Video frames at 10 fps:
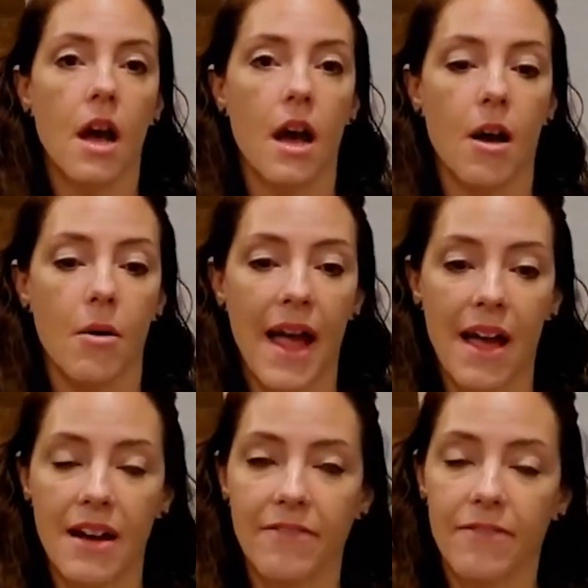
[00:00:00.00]

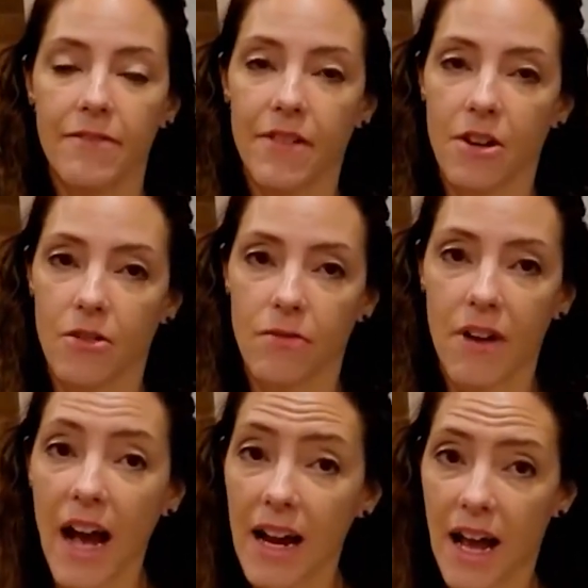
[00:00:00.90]
And if you've
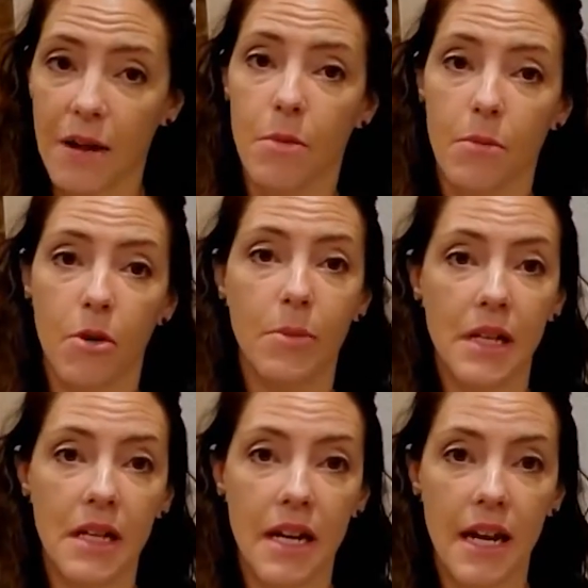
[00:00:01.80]
got
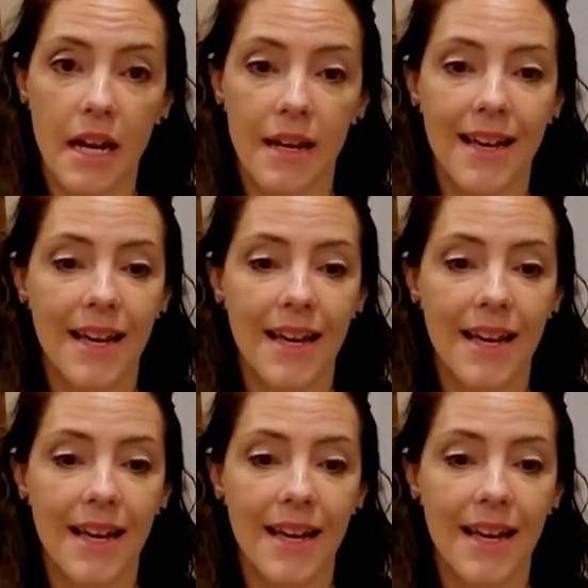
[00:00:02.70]
hypermobility,